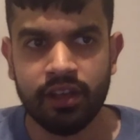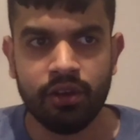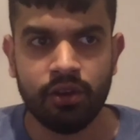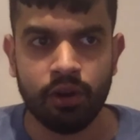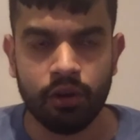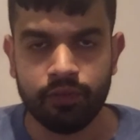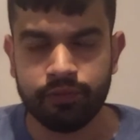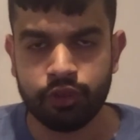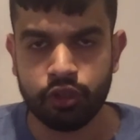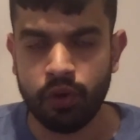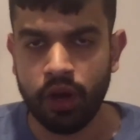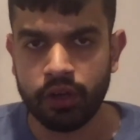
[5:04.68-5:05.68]
of
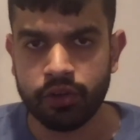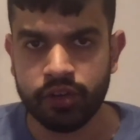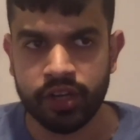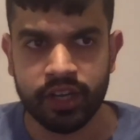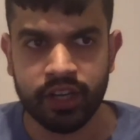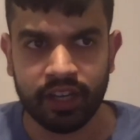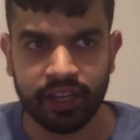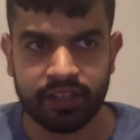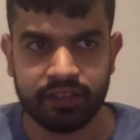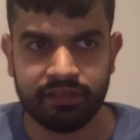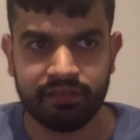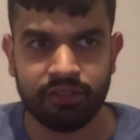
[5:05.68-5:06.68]
200. Like
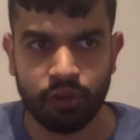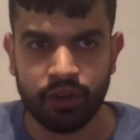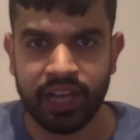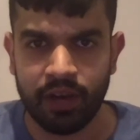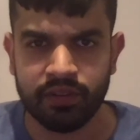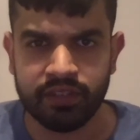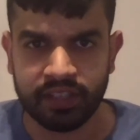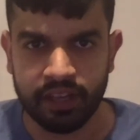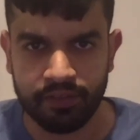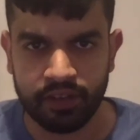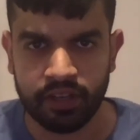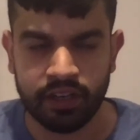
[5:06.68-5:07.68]
it's gone down
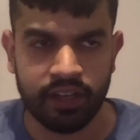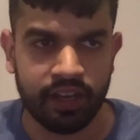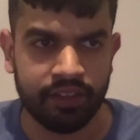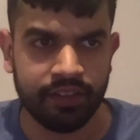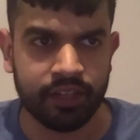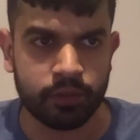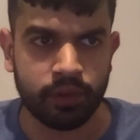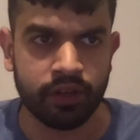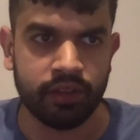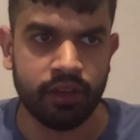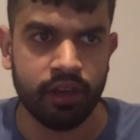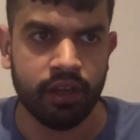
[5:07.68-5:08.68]
significantly. I think that's one
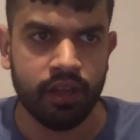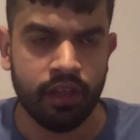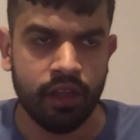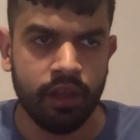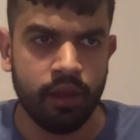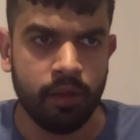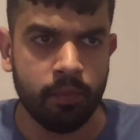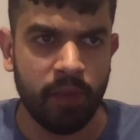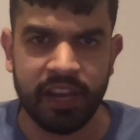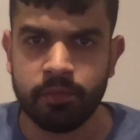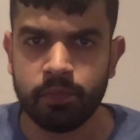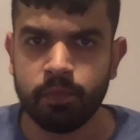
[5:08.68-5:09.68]
of the
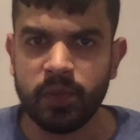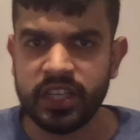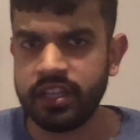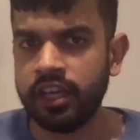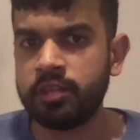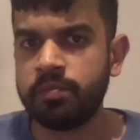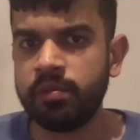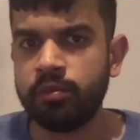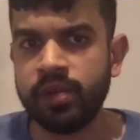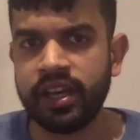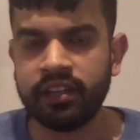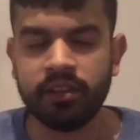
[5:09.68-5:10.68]
main mistakes people
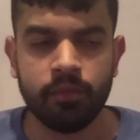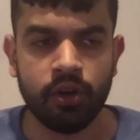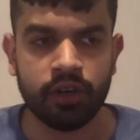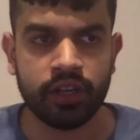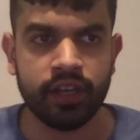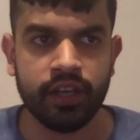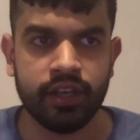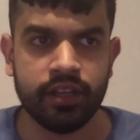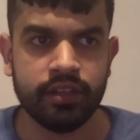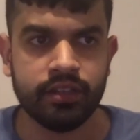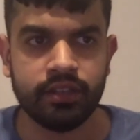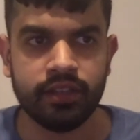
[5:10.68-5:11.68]
make in the market
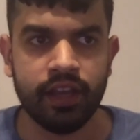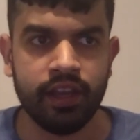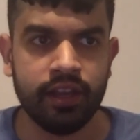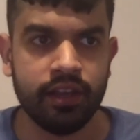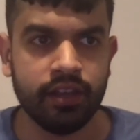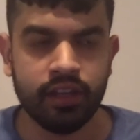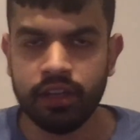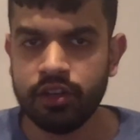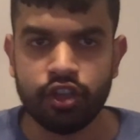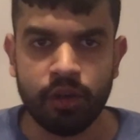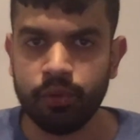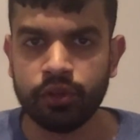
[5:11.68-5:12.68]
is they
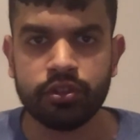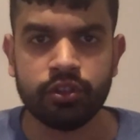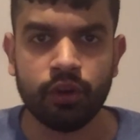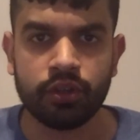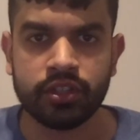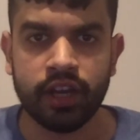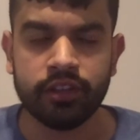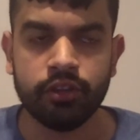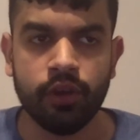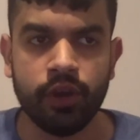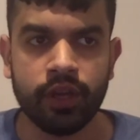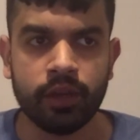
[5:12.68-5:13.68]
jump on stocks that are
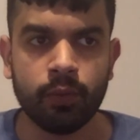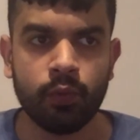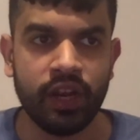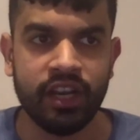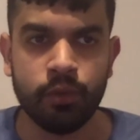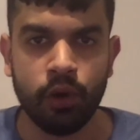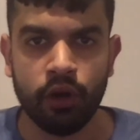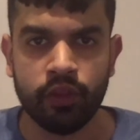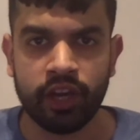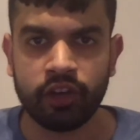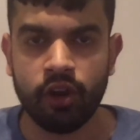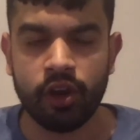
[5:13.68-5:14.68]
doing really well,
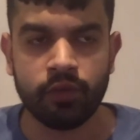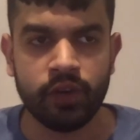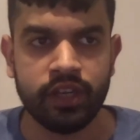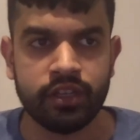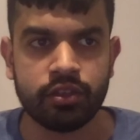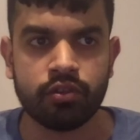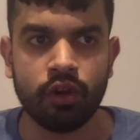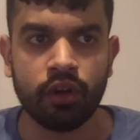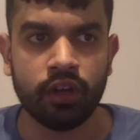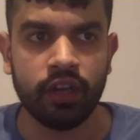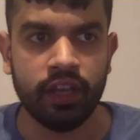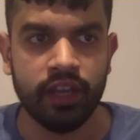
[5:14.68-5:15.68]
that are growing really
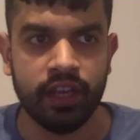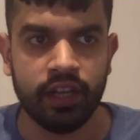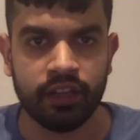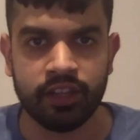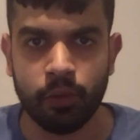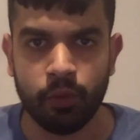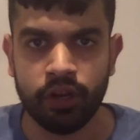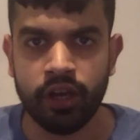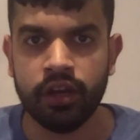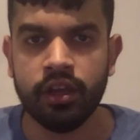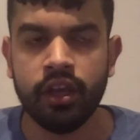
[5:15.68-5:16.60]
strongly. Like they want to,